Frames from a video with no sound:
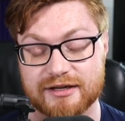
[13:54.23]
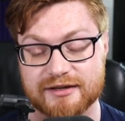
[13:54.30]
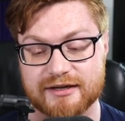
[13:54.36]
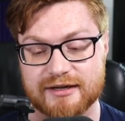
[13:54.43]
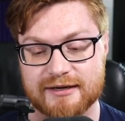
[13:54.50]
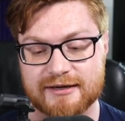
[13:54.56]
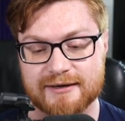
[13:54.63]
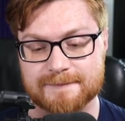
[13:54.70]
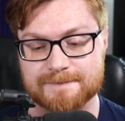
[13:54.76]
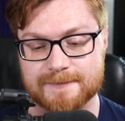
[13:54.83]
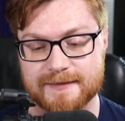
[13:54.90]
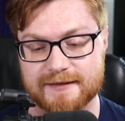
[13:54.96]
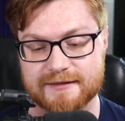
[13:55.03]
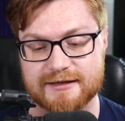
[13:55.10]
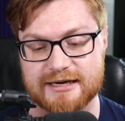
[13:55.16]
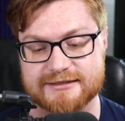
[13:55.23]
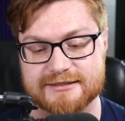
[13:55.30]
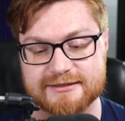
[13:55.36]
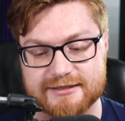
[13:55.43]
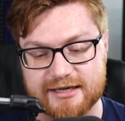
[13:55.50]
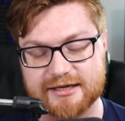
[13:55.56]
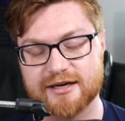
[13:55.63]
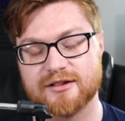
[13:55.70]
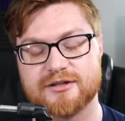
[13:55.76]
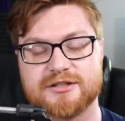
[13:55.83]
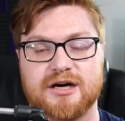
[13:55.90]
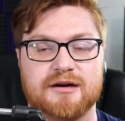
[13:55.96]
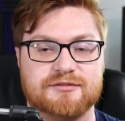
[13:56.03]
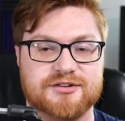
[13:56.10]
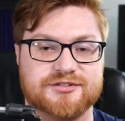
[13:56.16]
And that can get into the
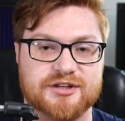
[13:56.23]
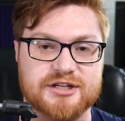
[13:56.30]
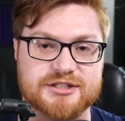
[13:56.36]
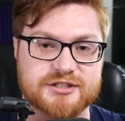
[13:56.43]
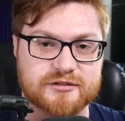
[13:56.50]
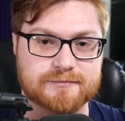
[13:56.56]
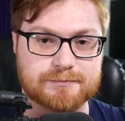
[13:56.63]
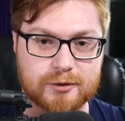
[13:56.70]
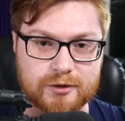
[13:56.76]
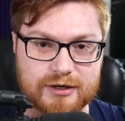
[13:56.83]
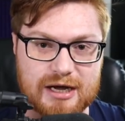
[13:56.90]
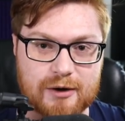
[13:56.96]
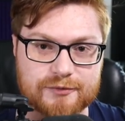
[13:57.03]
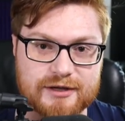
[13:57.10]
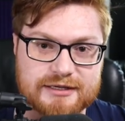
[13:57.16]
conversation of burnout.